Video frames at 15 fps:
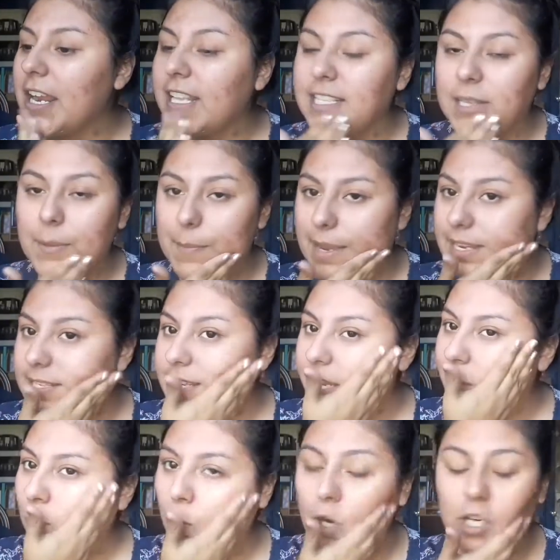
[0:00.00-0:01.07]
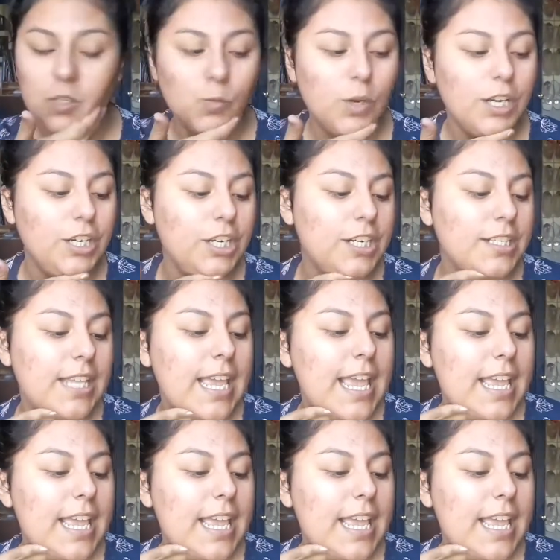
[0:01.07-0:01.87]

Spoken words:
It's amazing. It works wonders.